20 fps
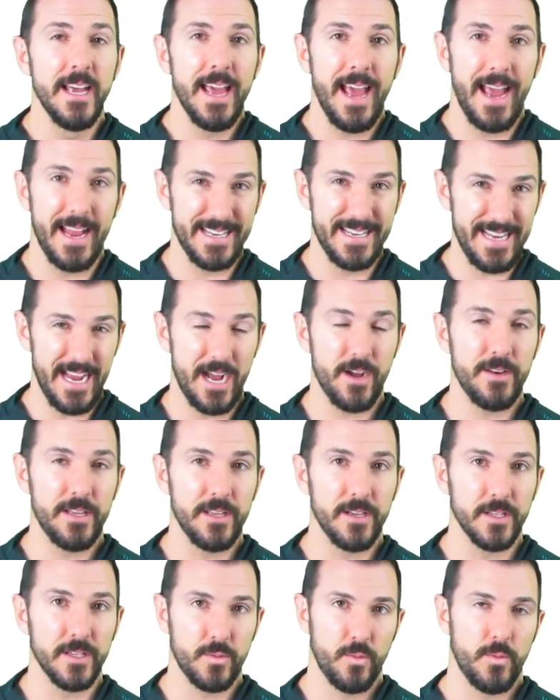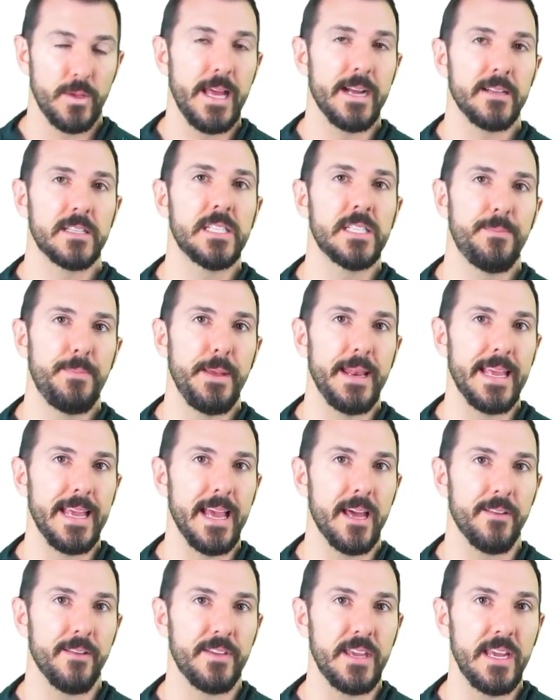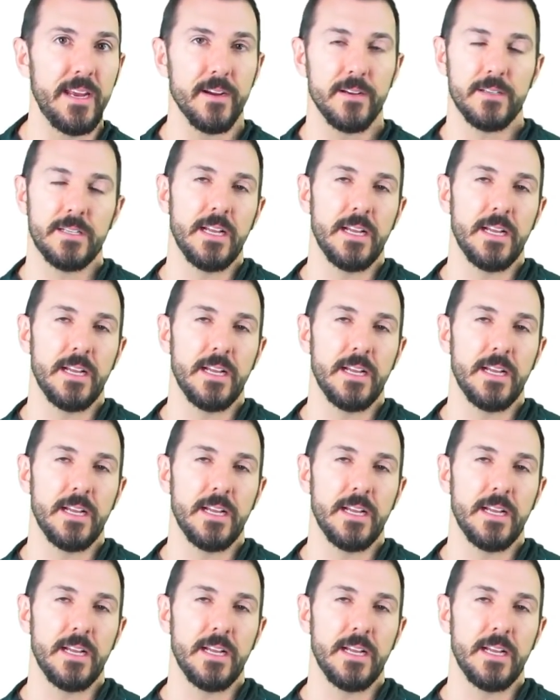and downhills without spinning out of gears,